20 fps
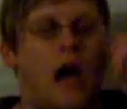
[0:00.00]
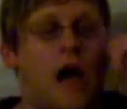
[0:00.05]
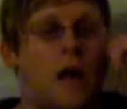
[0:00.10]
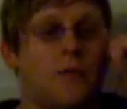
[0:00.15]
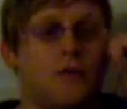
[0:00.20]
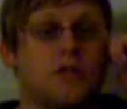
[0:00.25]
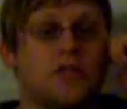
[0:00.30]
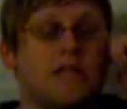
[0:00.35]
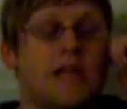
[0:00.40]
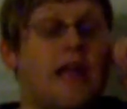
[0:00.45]
I
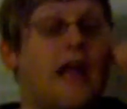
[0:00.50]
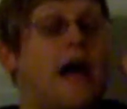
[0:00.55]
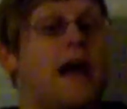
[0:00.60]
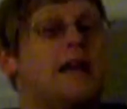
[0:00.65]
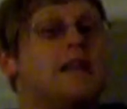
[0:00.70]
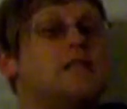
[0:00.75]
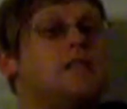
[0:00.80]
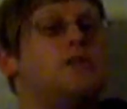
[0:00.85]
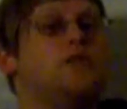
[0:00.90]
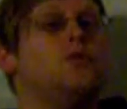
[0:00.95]
will say
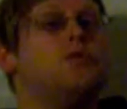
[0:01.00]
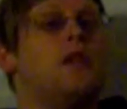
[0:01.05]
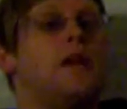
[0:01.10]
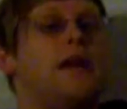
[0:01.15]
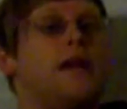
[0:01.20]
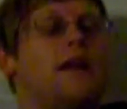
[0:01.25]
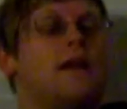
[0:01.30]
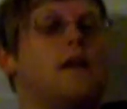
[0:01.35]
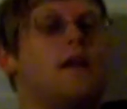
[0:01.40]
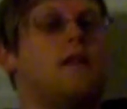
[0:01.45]
I do
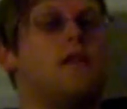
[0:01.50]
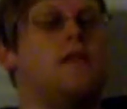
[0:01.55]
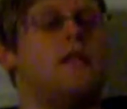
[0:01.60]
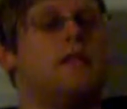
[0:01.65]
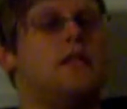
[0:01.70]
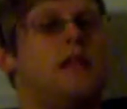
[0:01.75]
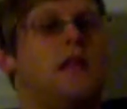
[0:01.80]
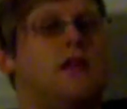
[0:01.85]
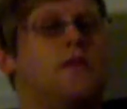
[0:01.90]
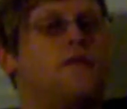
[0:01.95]
like
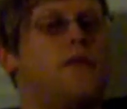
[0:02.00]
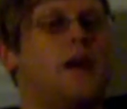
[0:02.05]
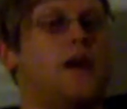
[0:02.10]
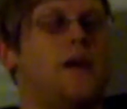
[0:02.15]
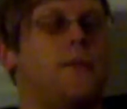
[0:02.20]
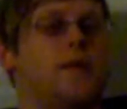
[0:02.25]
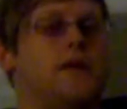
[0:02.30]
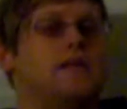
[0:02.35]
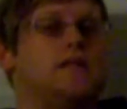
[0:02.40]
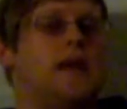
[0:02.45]
the
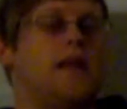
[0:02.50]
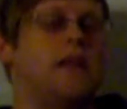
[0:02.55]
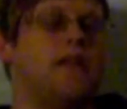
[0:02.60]
environment.